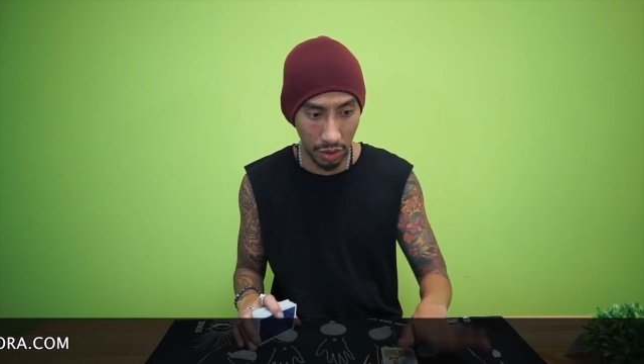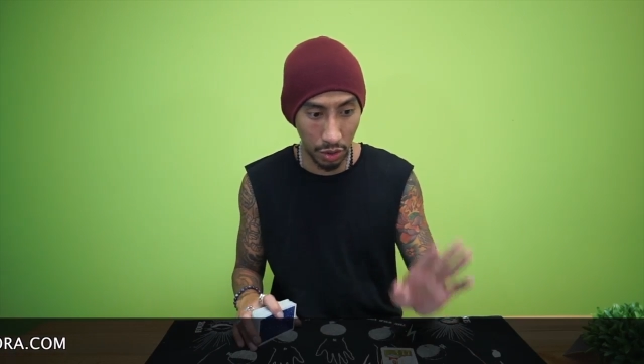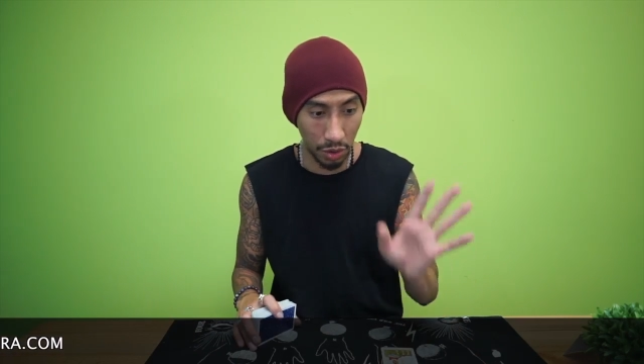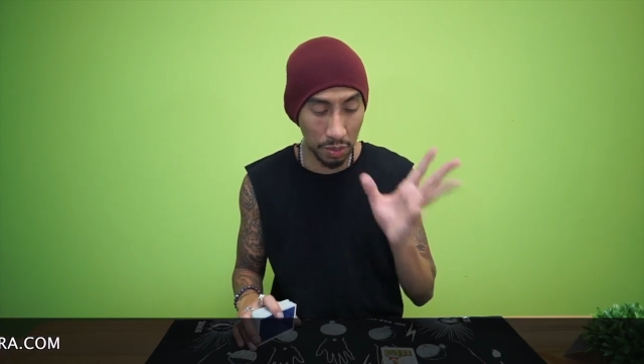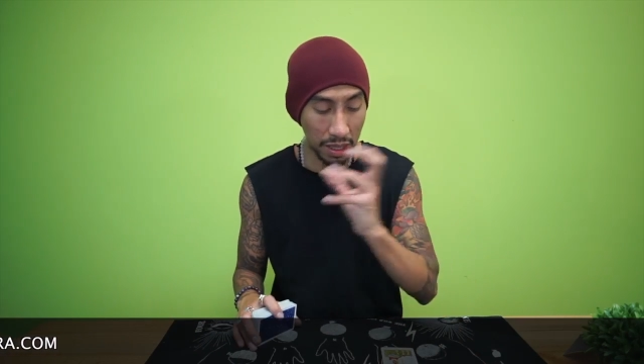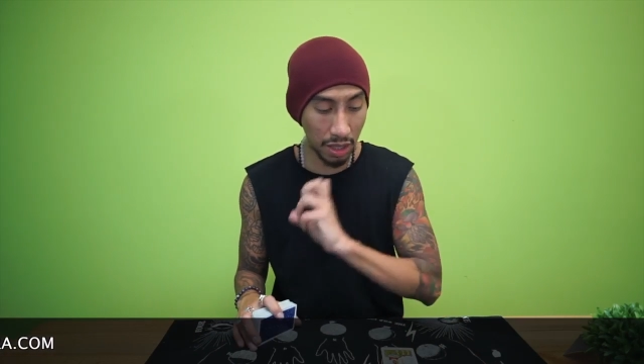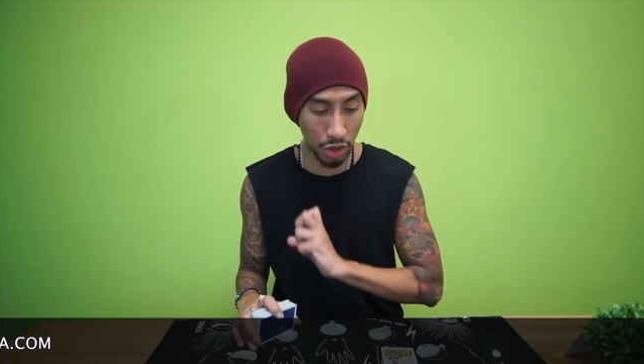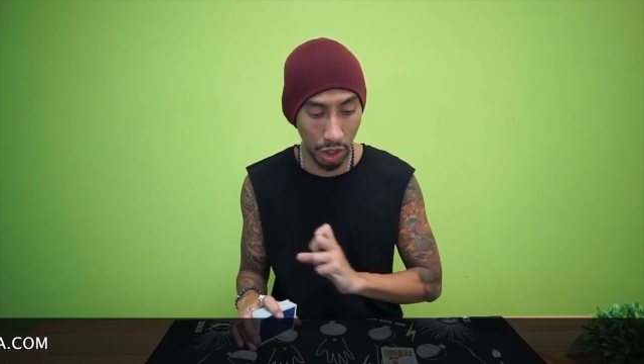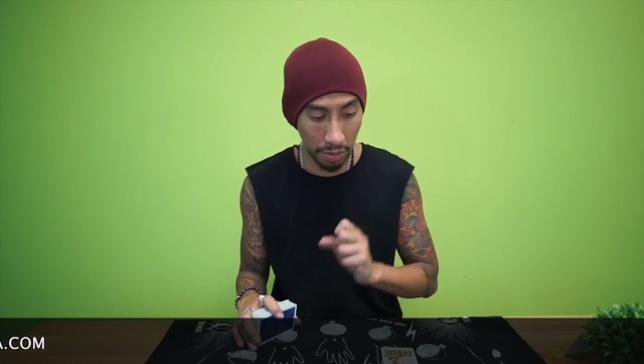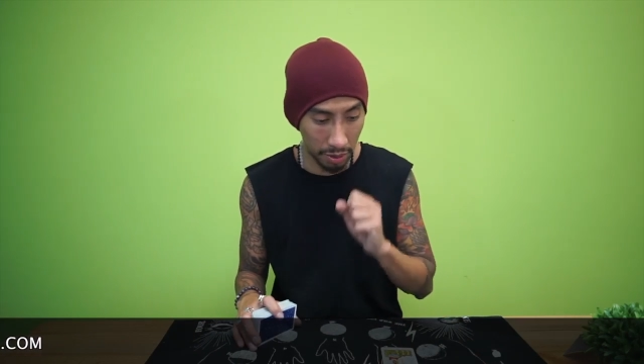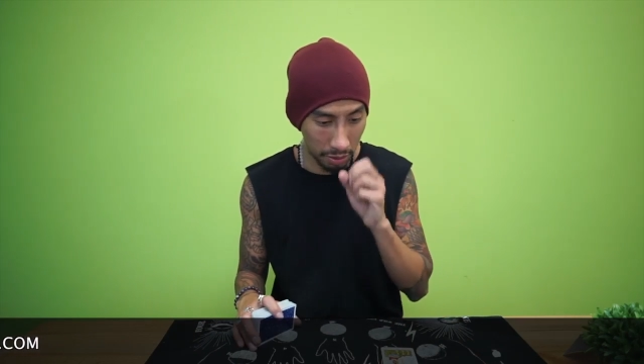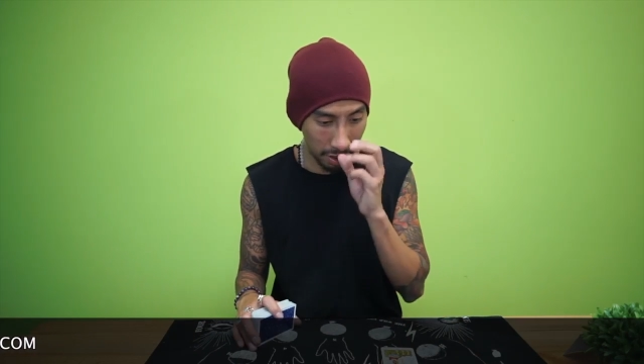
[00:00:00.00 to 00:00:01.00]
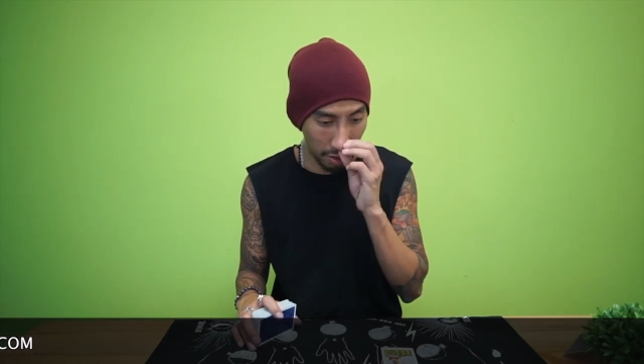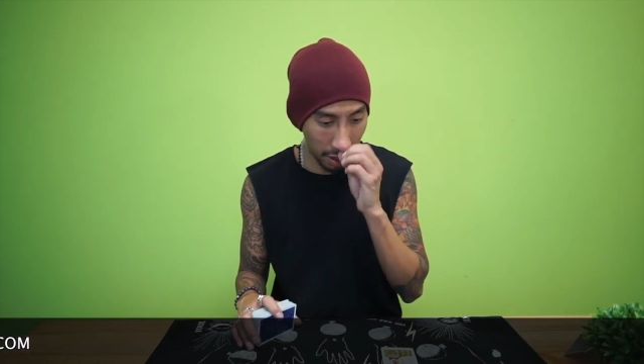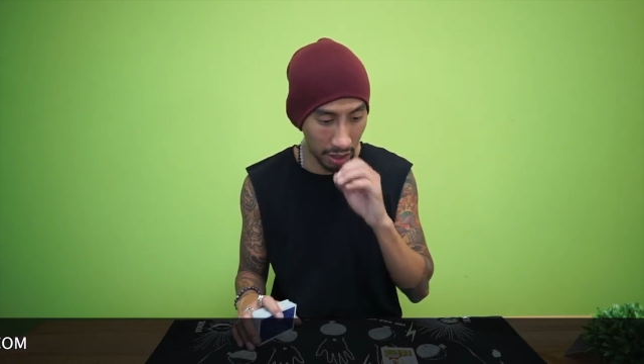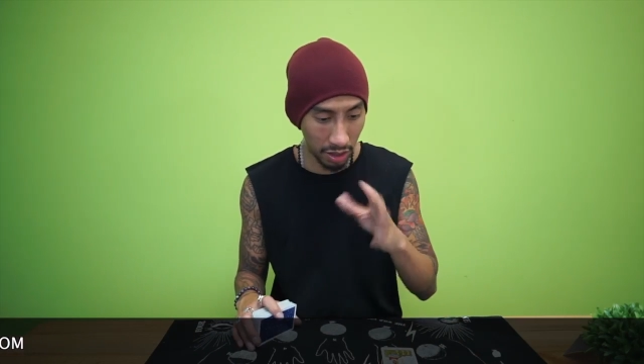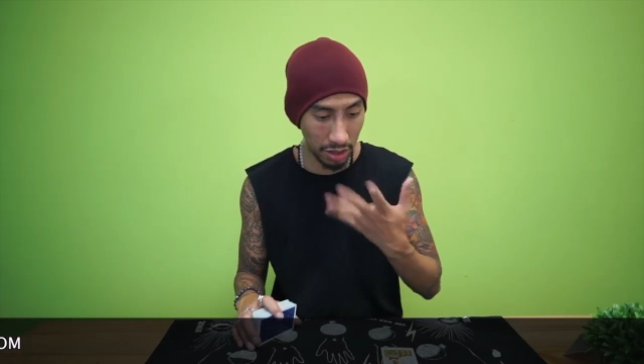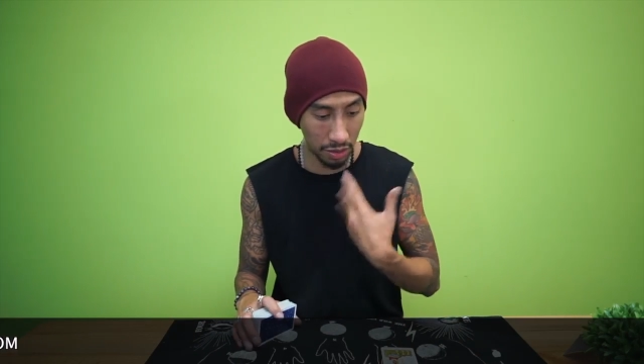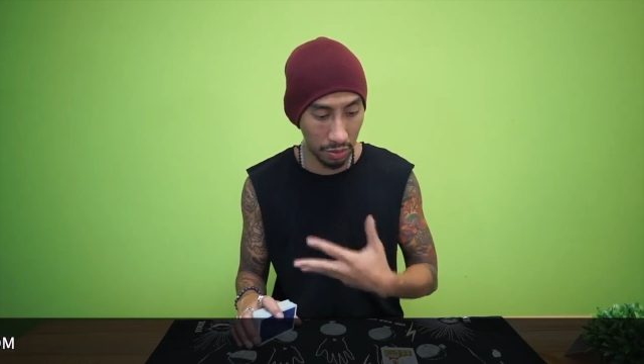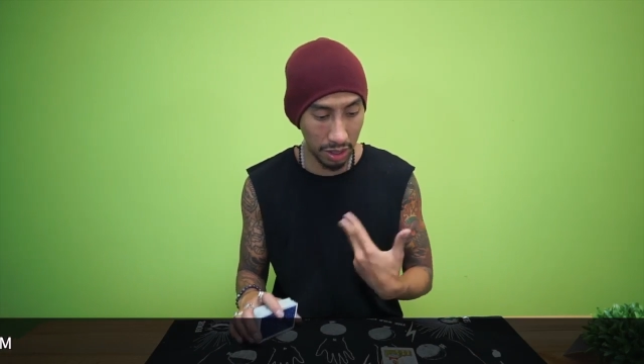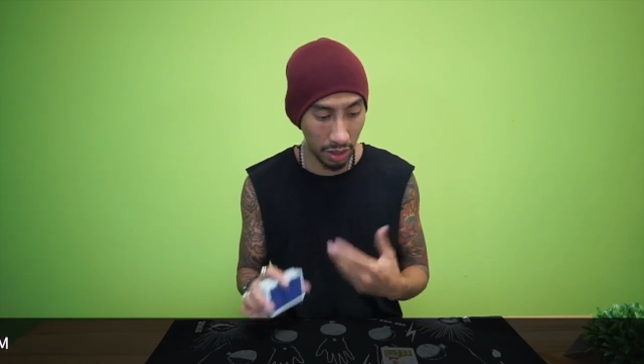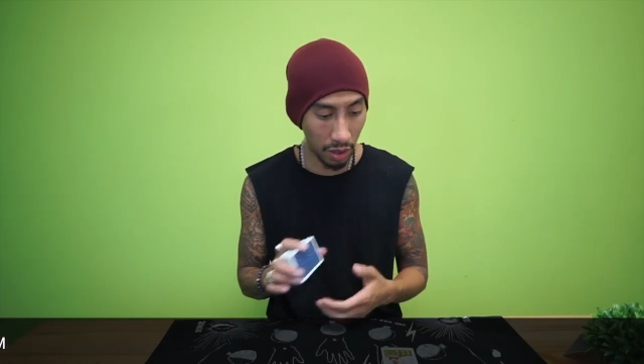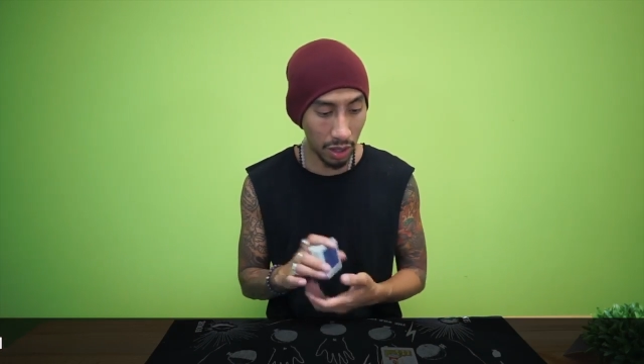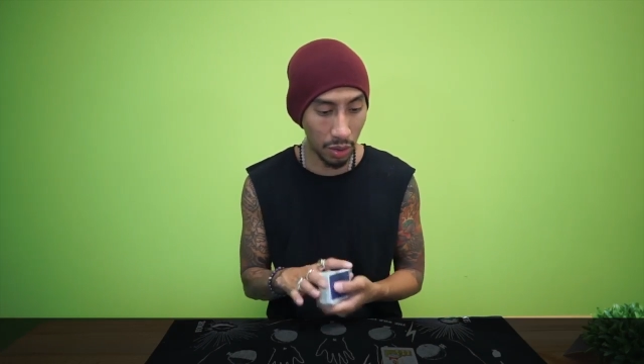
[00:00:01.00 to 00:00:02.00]
you being troubled with your energy, with
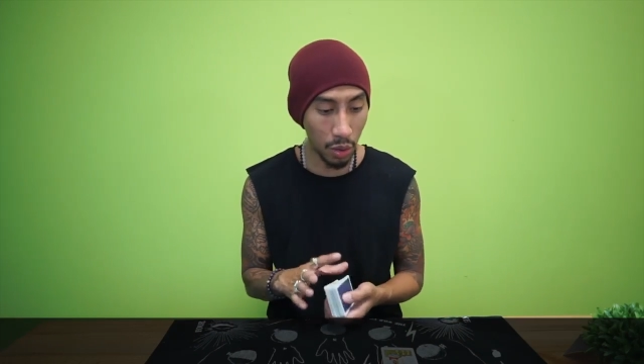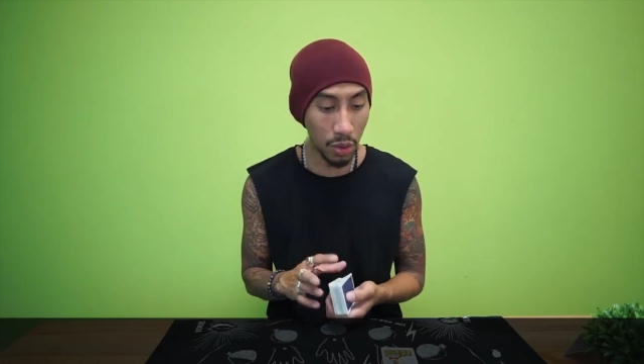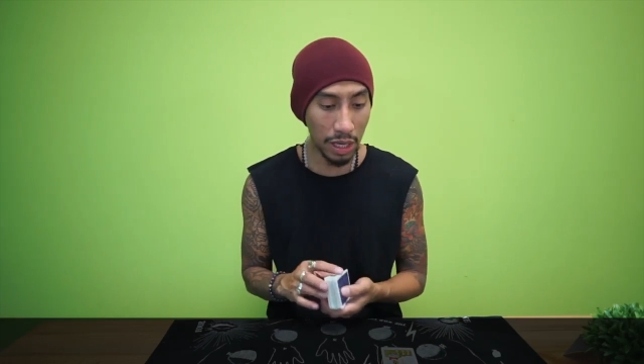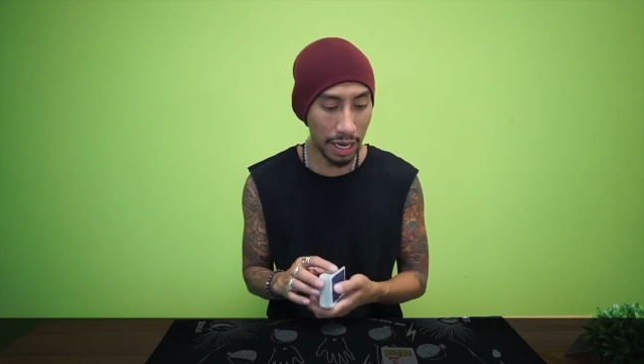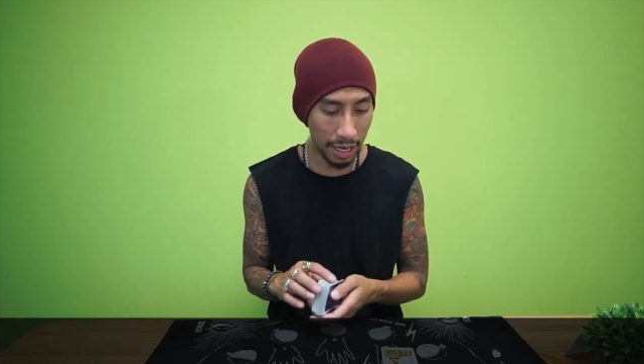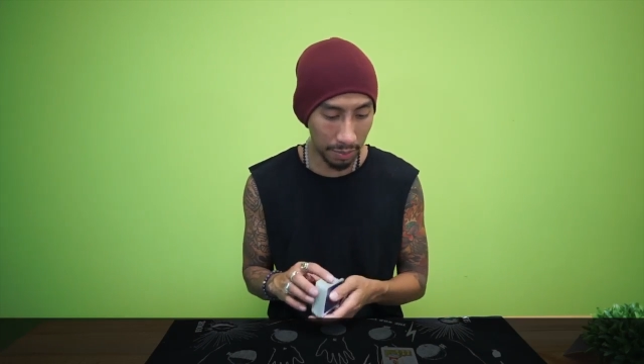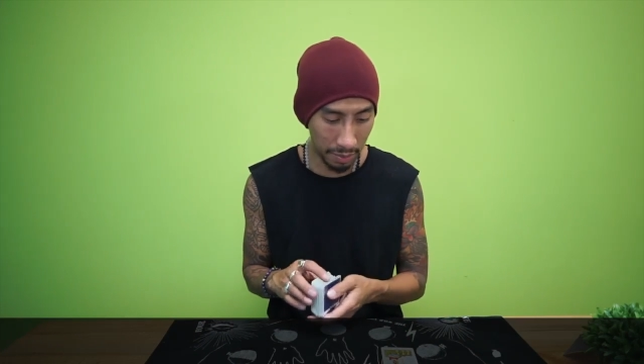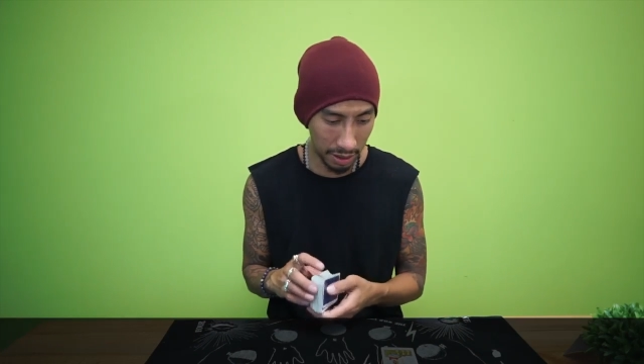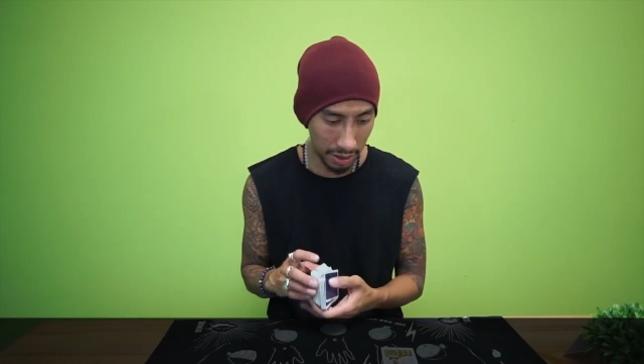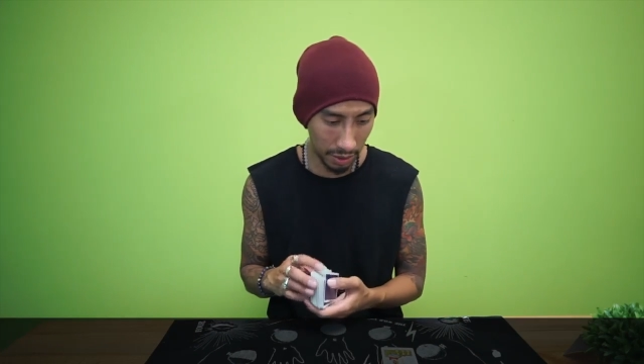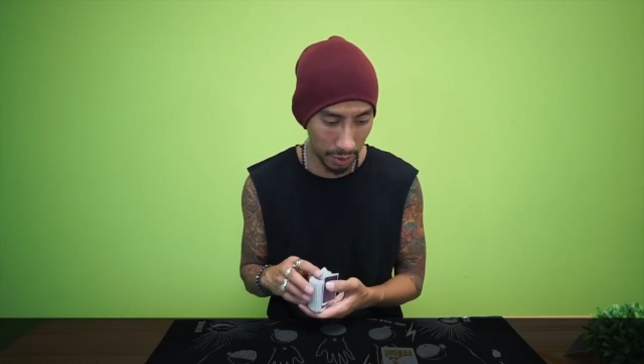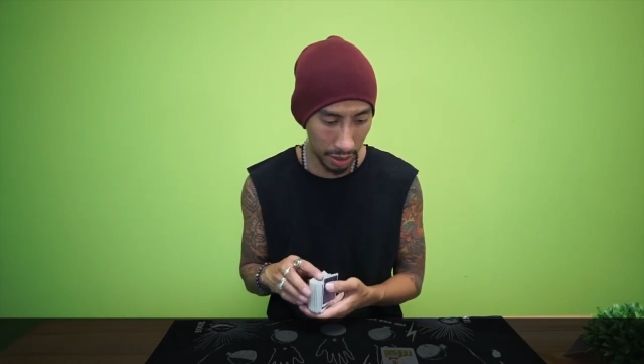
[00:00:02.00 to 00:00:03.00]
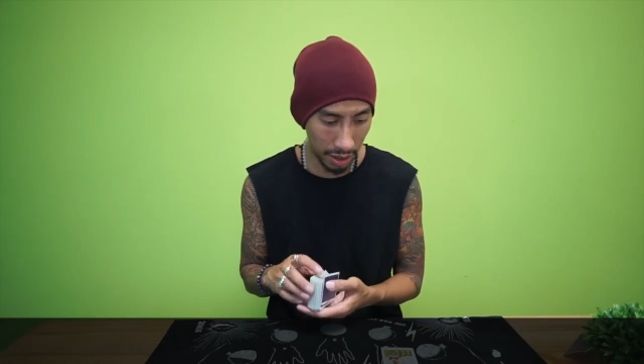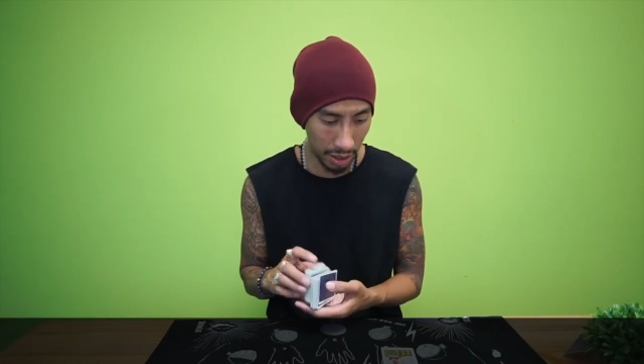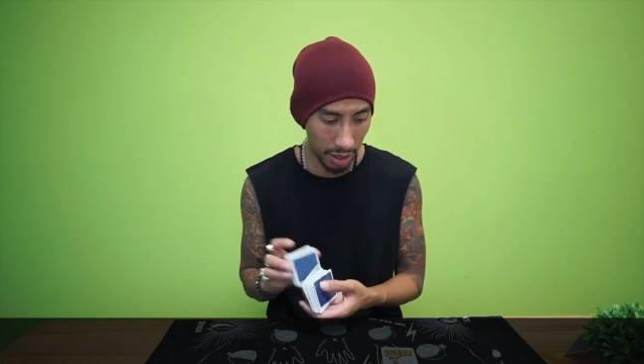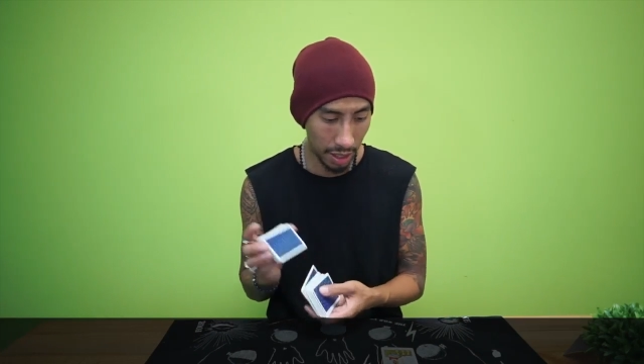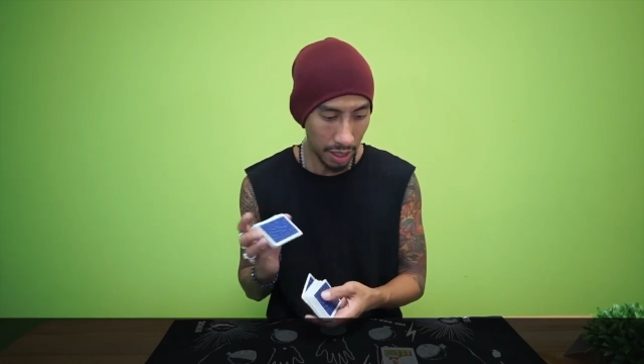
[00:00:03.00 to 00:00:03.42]
your own alignment, okay,